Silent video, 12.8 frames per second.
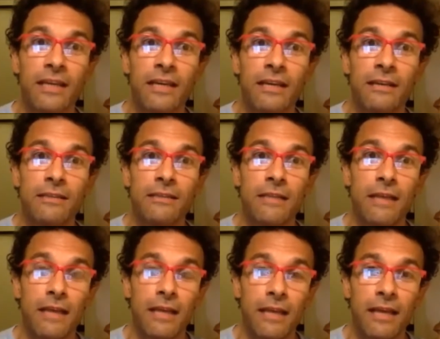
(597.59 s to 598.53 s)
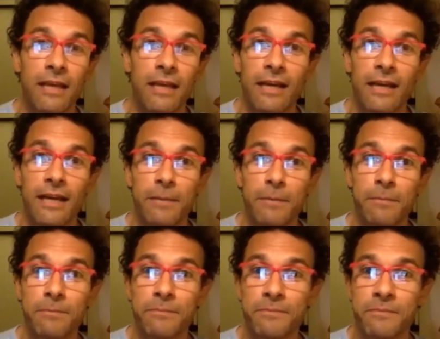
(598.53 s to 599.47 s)
It's like
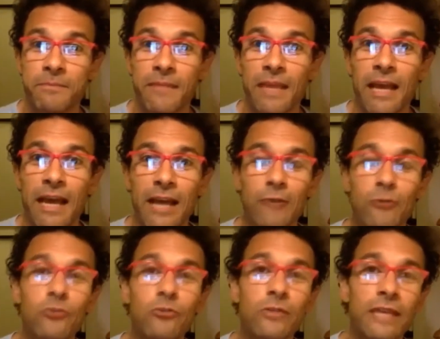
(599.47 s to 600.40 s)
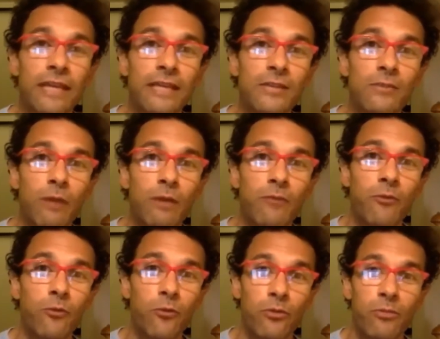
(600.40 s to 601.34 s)
I used to say it's
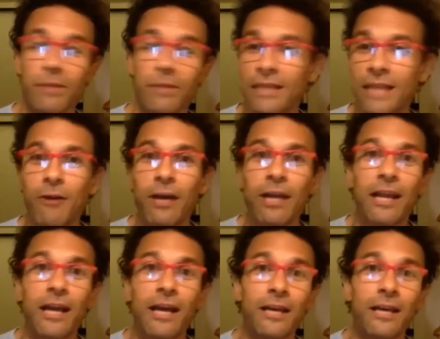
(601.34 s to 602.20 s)
1/4, but now I lie